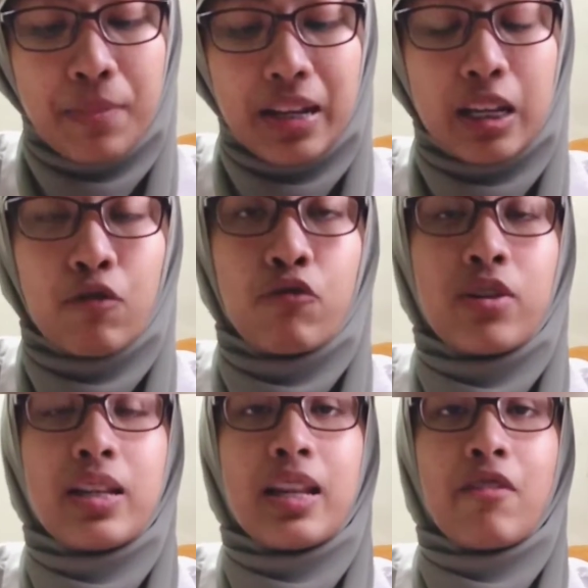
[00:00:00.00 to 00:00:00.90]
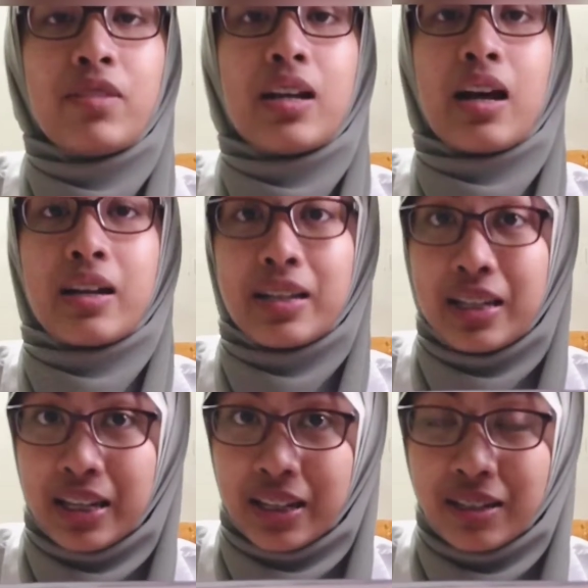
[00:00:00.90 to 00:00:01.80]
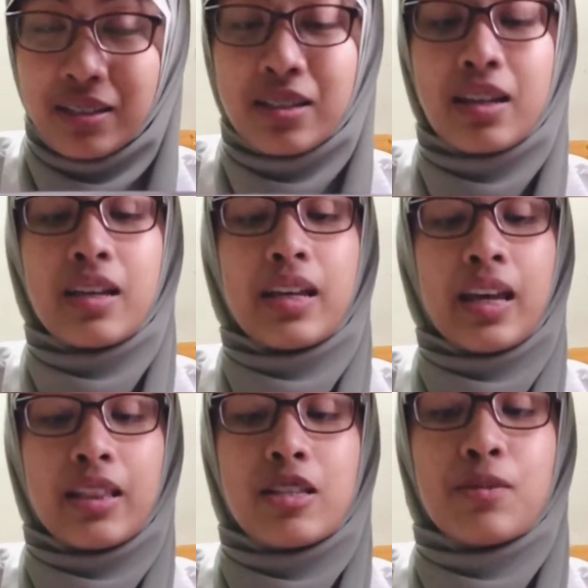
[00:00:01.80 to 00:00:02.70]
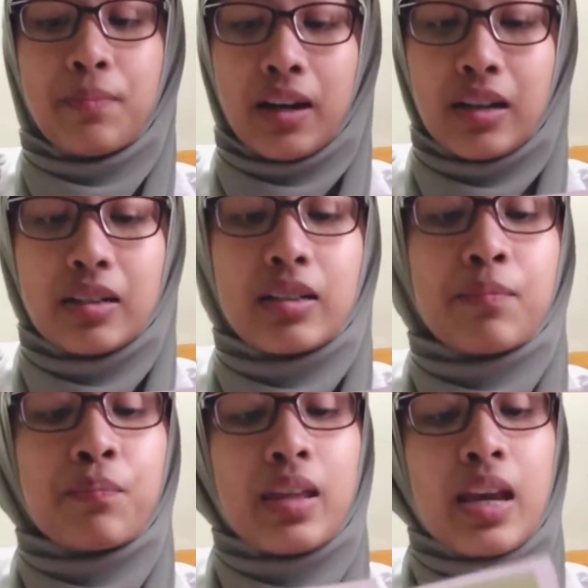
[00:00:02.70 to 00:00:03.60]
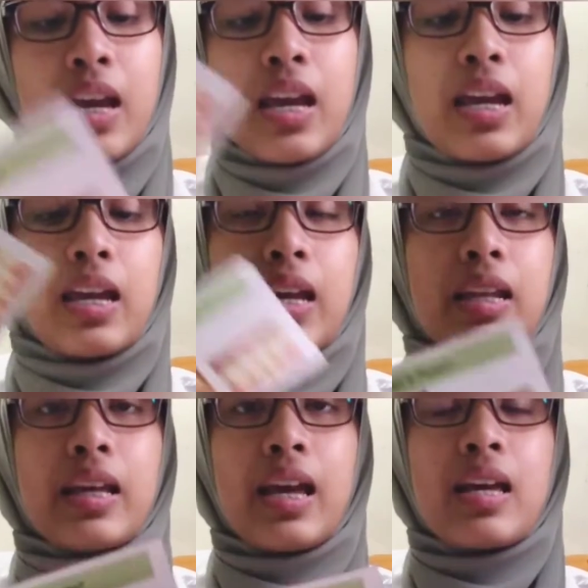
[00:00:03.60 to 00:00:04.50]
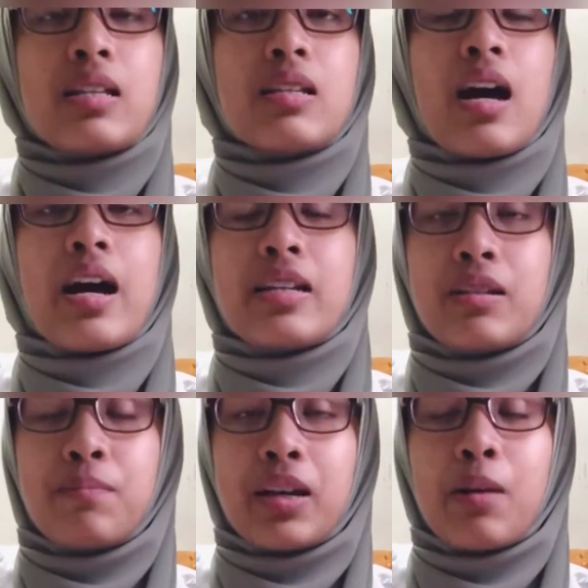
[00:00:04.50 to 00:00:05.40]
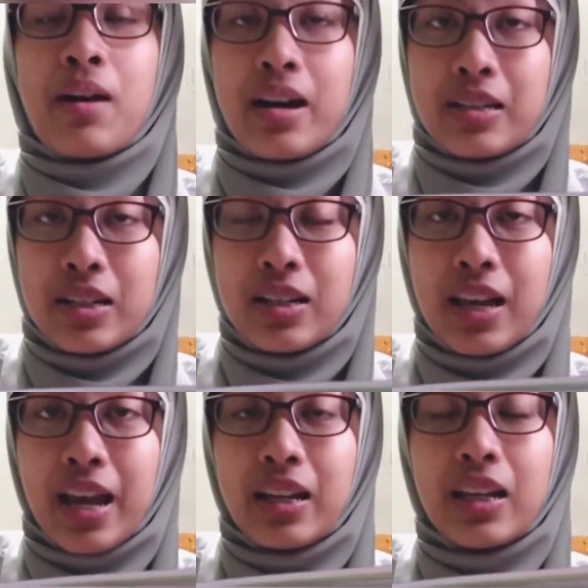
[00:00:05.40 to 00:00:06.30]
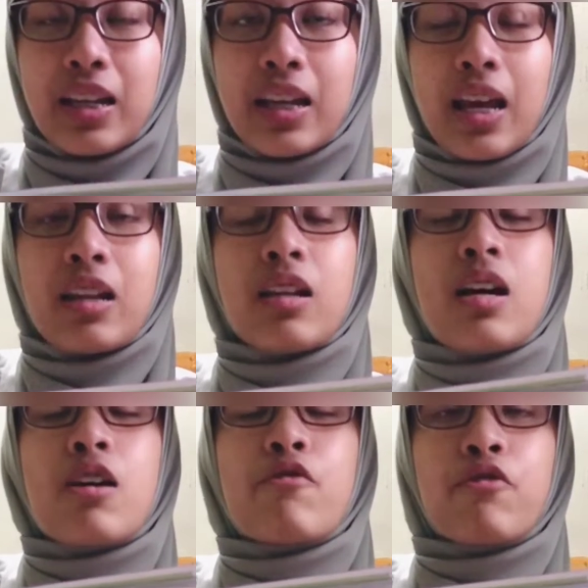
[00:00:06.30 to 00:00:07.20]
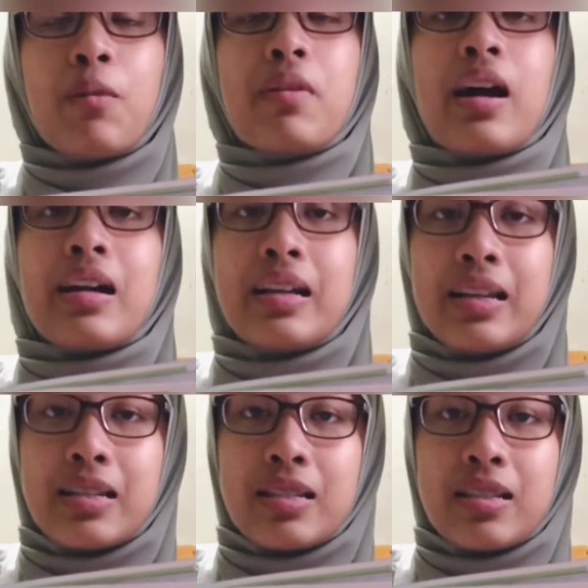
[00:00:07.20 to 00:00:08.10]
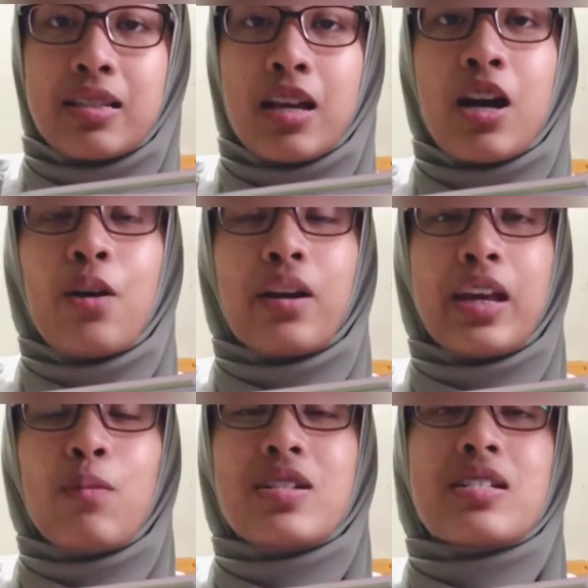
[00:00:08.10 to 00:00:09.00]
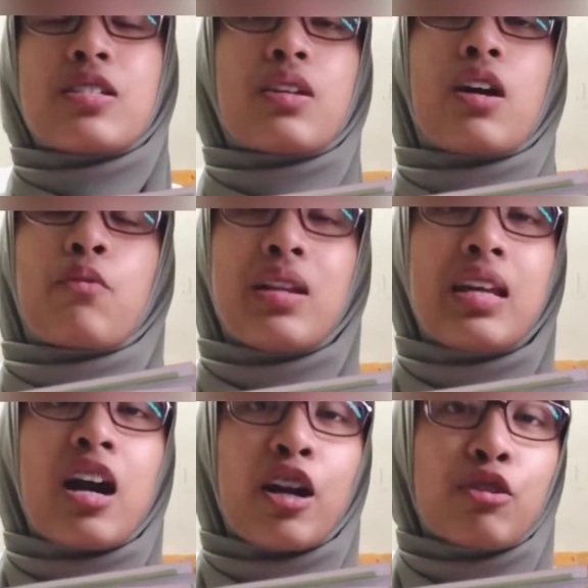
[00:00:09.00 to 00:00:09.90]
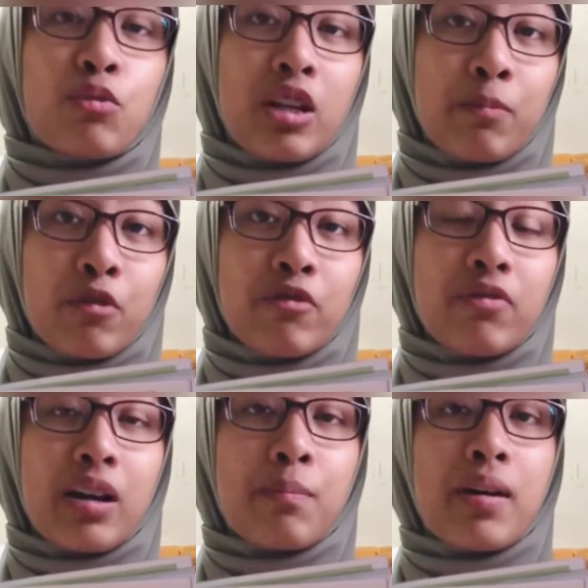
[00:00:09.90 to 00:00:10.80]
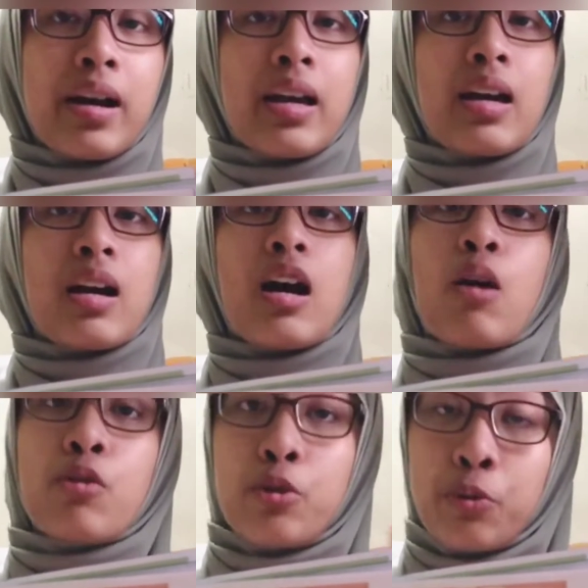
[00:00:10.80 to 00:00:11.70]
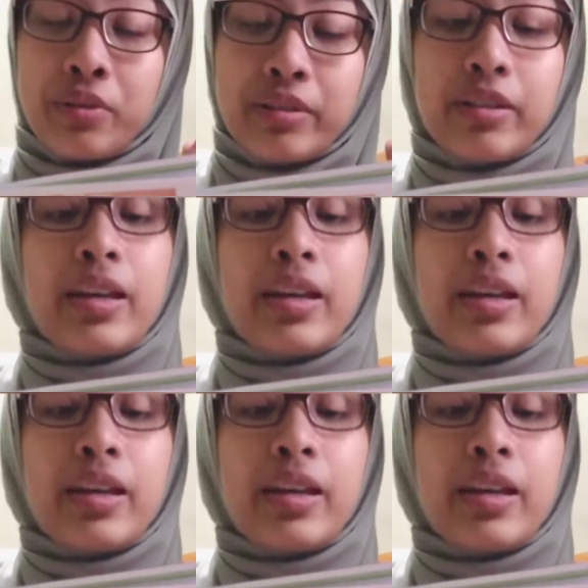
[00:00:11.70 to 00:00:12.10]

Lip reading: but if we left it unclean, okay, this plaque, it can become hardened and it can form calculus, okay, which is really hard to remove by our own.